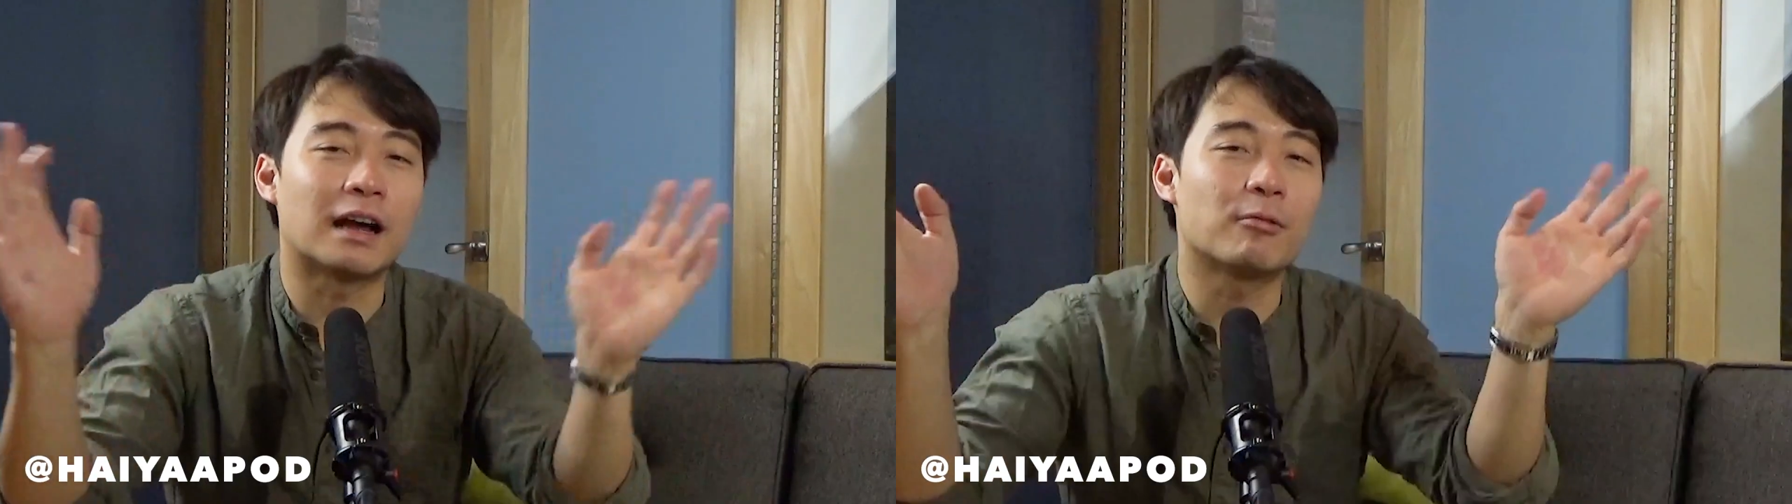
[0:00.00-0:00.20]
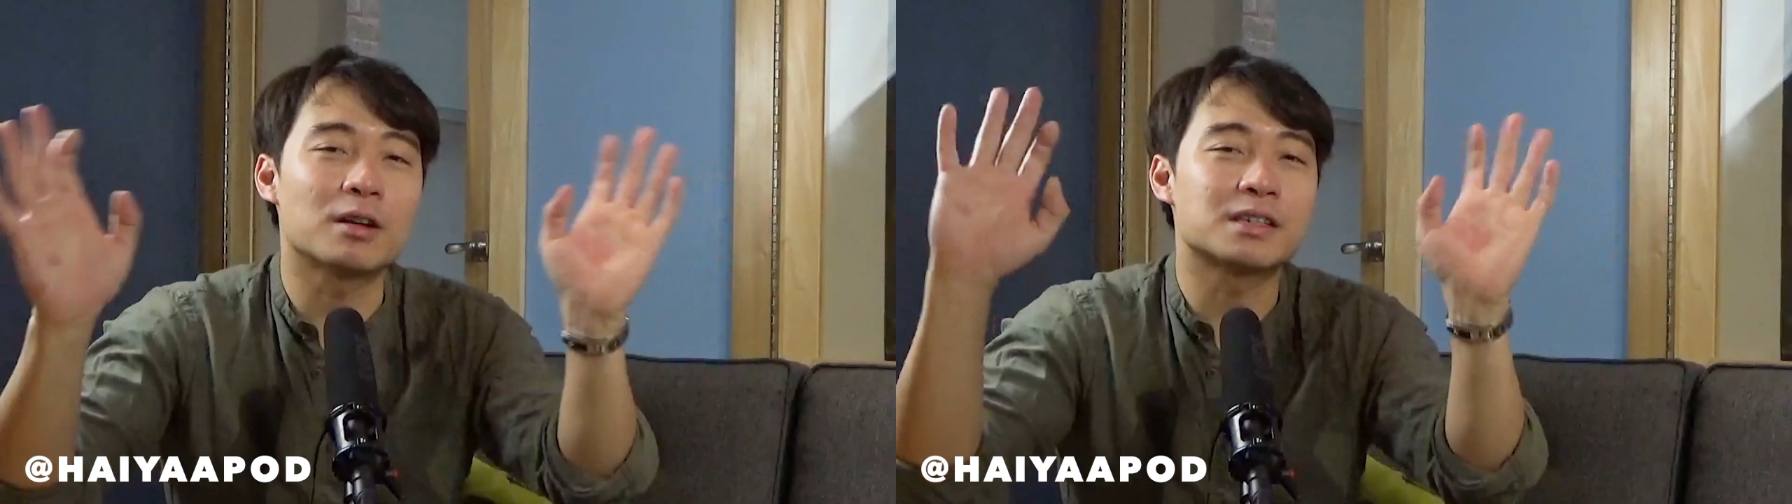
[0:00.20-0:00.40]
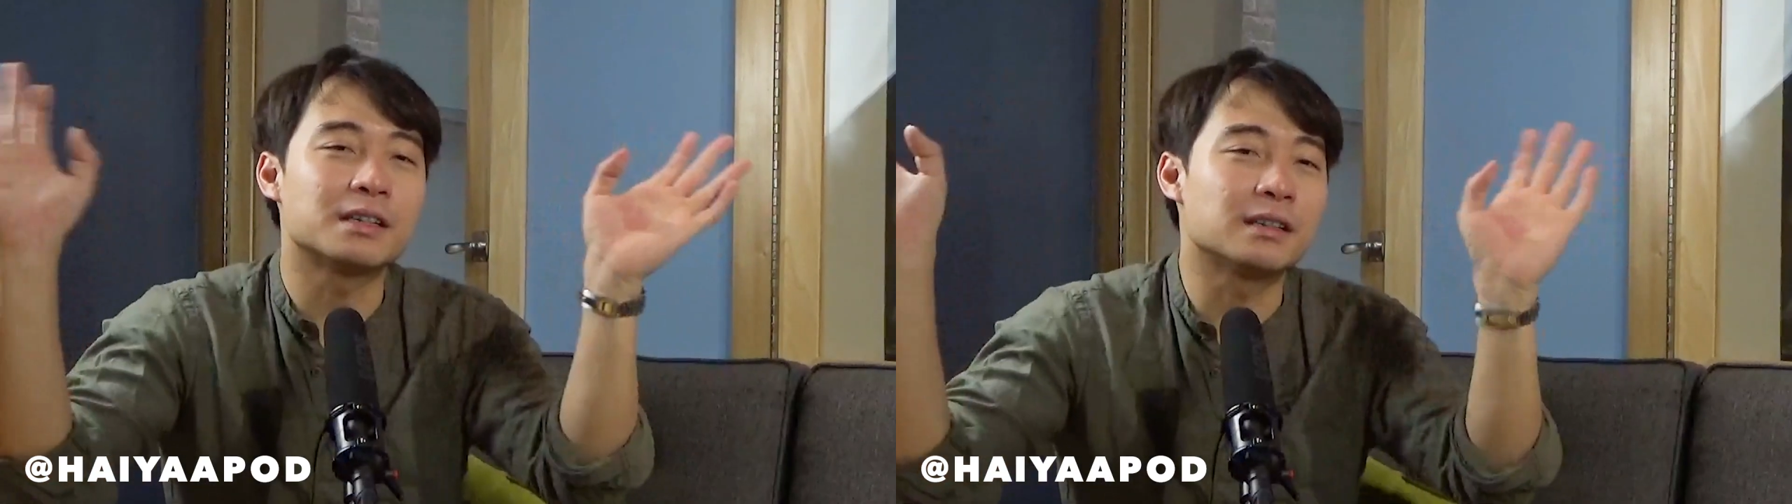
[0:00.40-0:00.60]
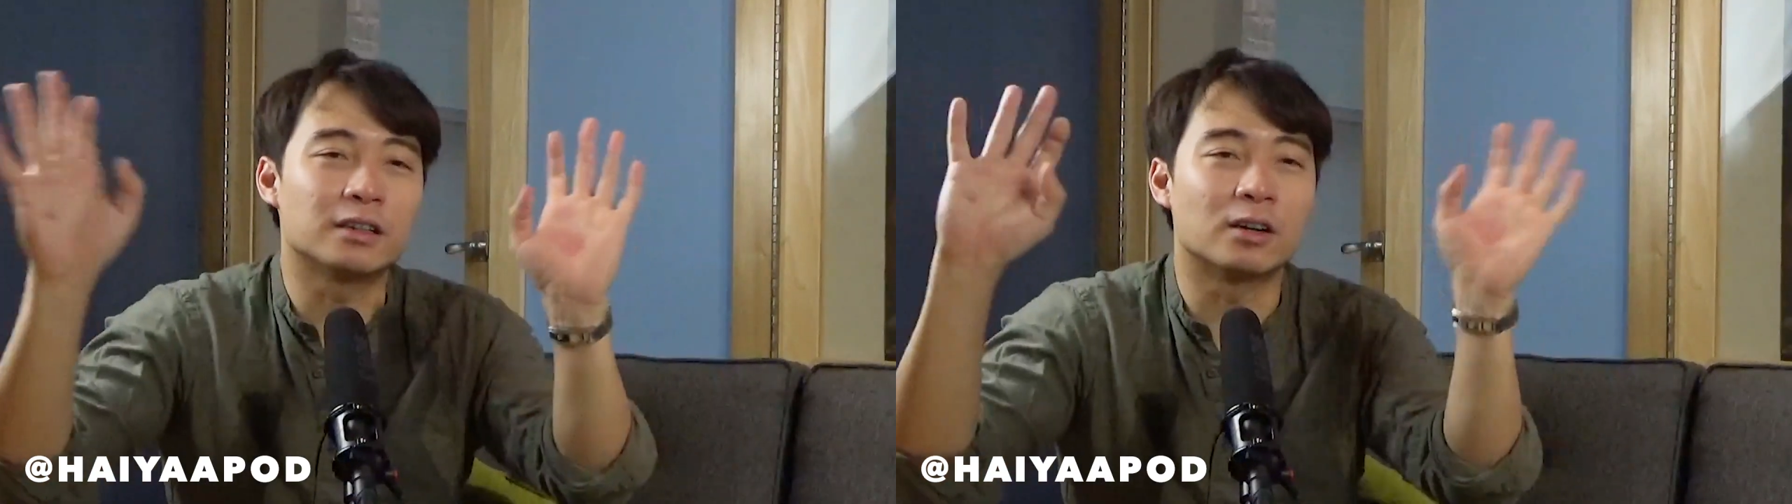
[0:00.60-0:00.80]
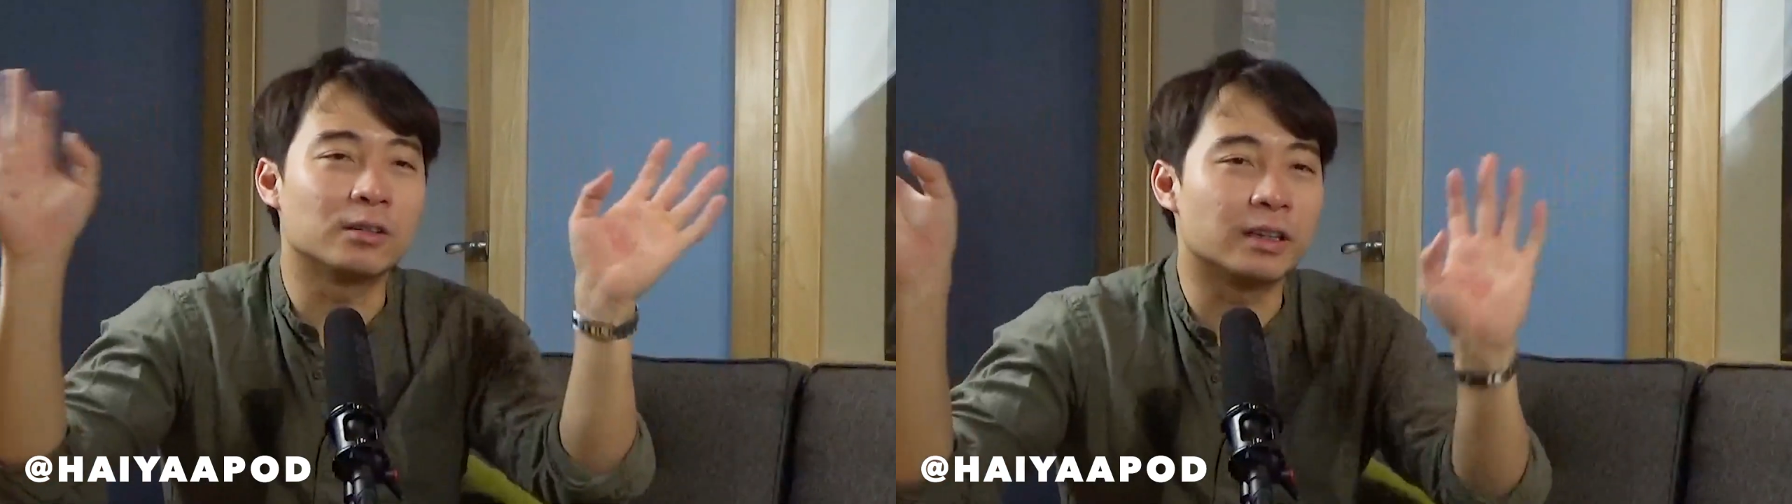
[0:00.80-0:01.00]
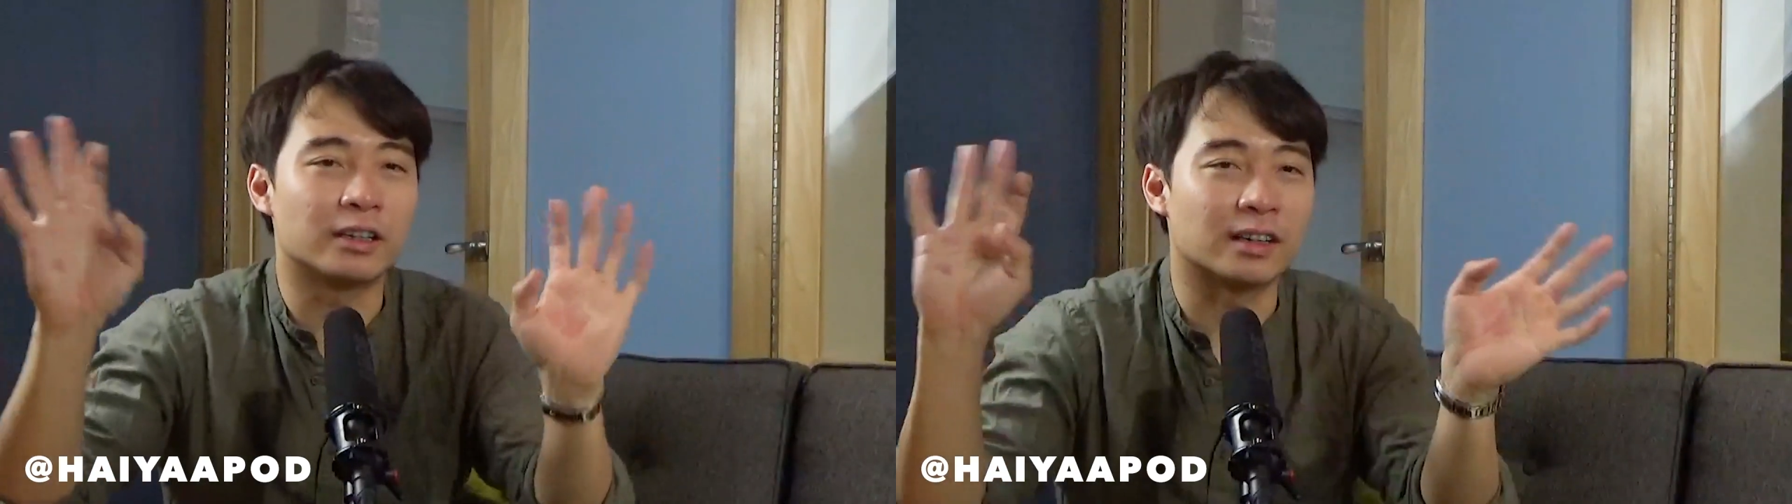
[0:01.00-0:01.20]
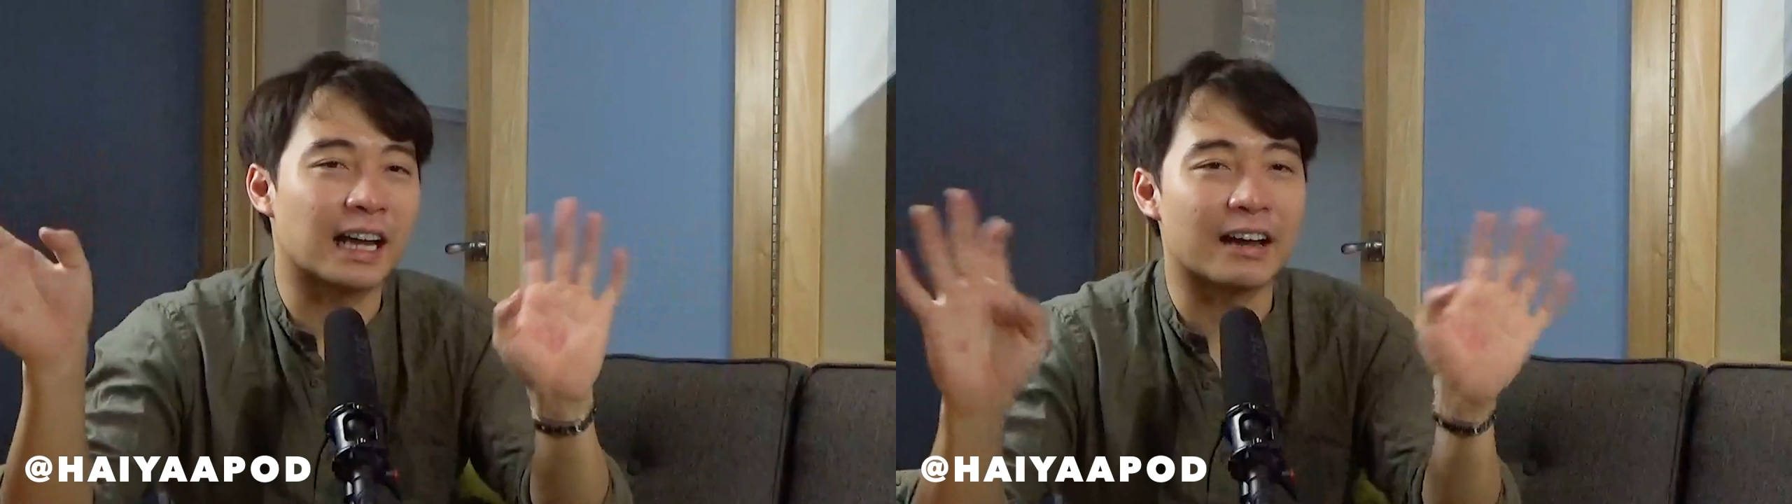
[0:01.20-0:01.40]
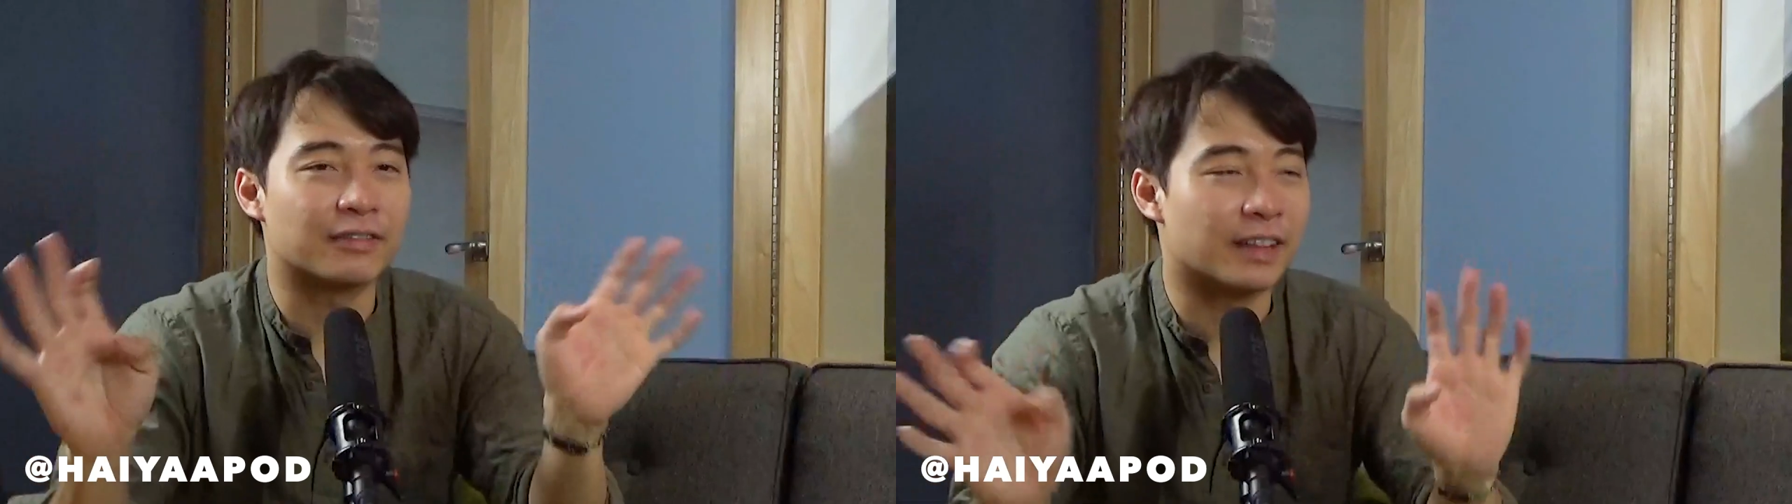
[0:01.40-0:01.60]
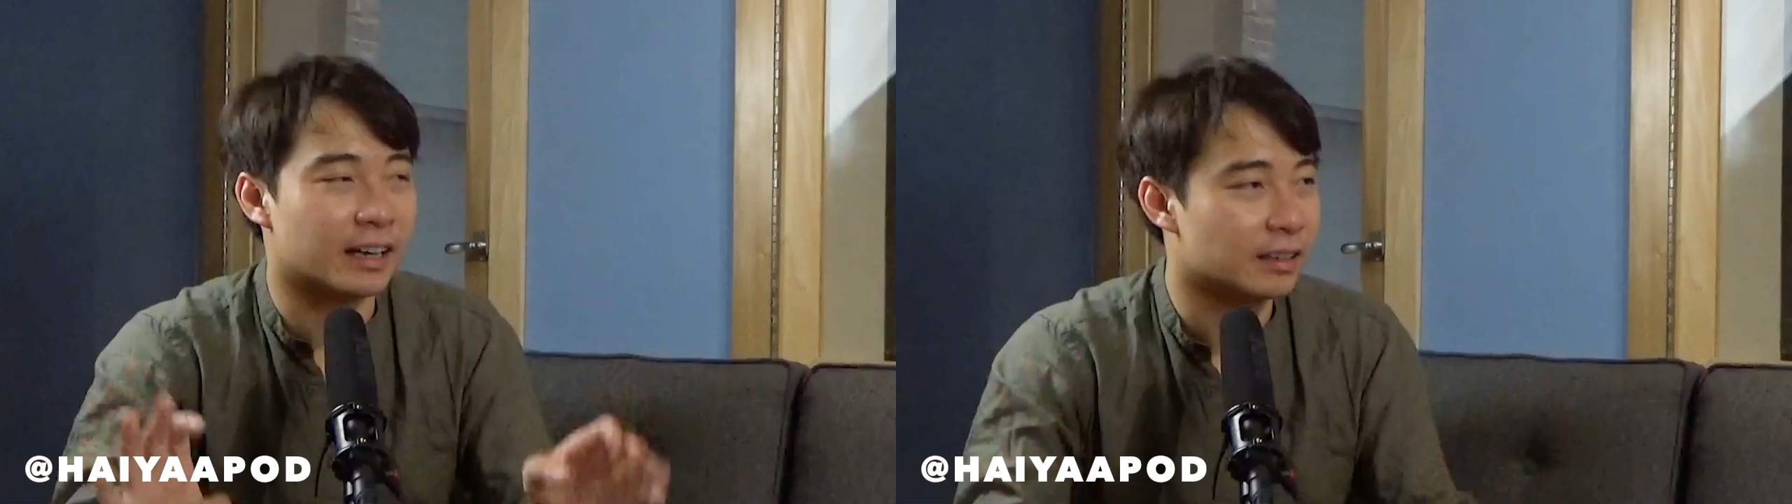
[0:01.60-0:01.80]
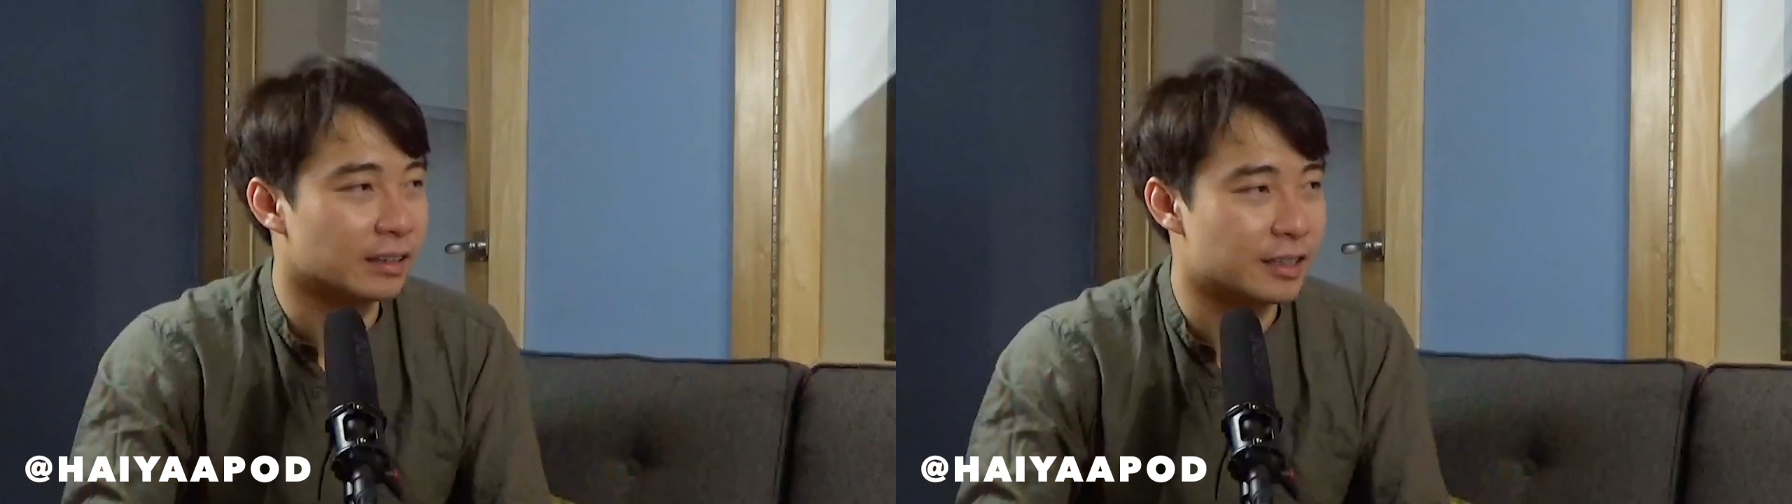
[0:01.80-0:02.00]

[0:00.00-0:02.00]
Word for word: I wasn't, you know, in her life yet.